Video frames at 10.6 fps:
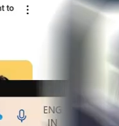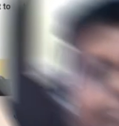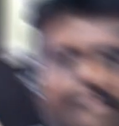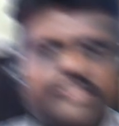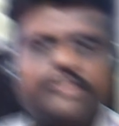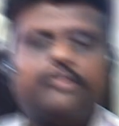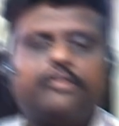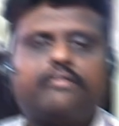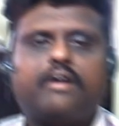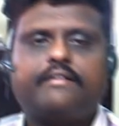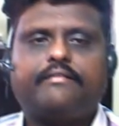The first tool
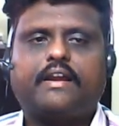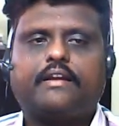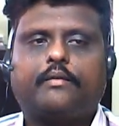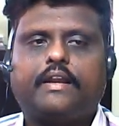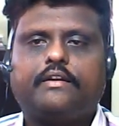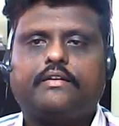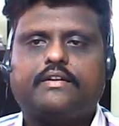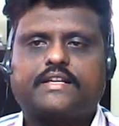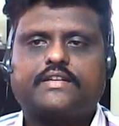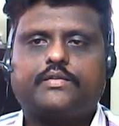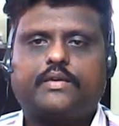what we are going to
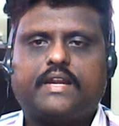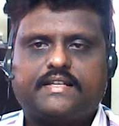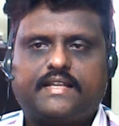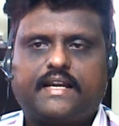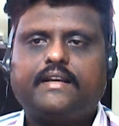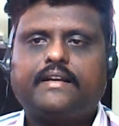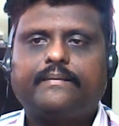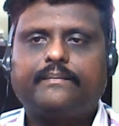discuss today is that,